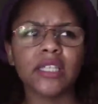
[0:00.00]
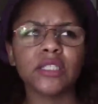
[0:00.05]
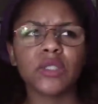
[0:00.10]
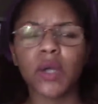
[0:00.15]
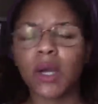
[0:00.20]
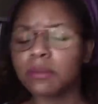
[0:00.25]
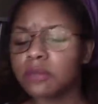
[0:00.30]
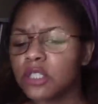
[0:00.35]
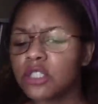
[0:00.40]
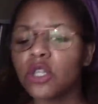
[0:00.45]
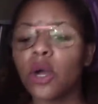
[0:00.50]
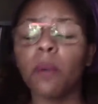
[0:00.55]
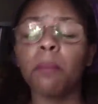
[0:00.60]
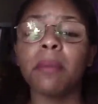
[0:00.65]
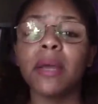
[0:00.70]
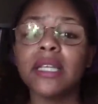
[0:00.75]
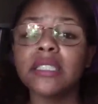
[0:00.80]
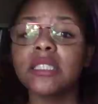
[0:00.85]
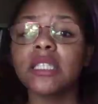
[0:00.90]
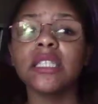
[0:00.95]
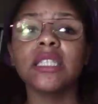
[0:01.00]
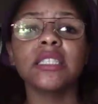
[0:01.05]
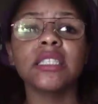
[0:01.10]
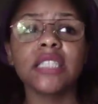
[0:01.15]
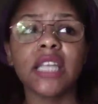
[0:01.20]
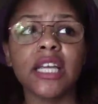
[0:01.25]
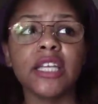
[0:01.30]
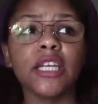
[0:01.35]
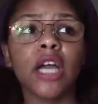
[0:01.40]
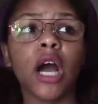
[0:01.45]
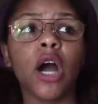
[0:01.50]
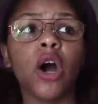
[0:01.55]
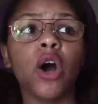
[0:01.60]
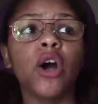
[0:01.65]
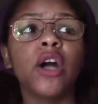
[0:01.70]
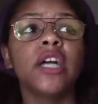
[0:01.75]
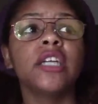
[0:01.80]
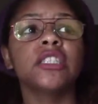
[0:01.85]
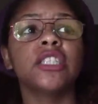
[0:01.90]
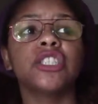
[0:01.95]
So I'm just gonna basically tell
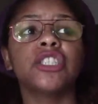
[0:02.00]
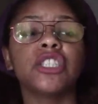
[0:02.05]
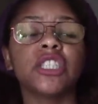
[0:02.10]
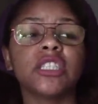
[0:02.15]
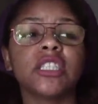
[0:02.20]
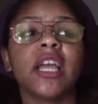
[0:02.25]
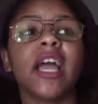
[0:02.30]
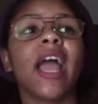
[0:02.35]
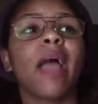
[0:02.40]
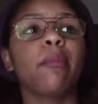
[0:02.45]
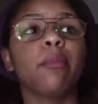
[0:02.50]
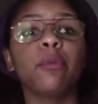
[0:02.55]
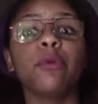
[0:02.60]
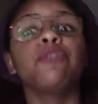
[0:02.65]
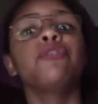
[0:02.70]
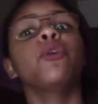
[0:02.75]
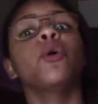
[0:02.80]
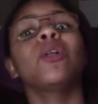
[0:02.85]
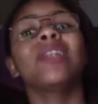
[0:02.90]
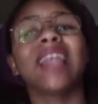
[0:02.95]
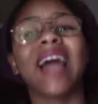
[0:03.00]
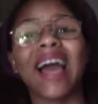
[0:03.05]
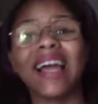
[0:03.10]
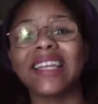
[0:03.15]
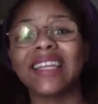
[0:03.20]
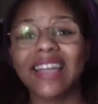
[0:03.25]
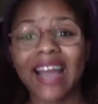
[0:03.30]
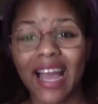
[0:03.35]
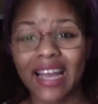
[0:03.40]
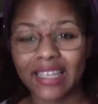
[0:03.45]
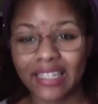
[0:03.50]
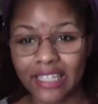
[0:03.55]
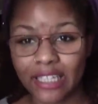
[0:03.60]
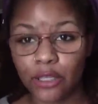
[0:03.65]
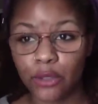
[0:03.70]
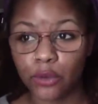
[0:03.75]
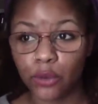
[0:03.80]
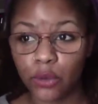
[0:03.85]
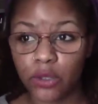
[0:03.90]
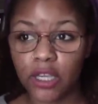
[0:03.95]
y'all the shit that happened before Lila got
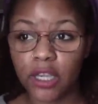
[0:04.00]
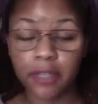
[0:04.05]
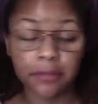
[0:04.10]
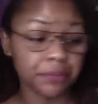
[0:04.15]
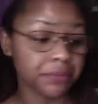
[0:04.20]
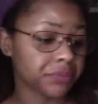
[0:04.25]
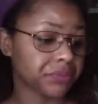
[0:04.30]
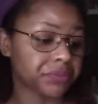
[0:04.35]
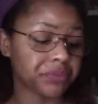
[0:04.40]
killed, okay?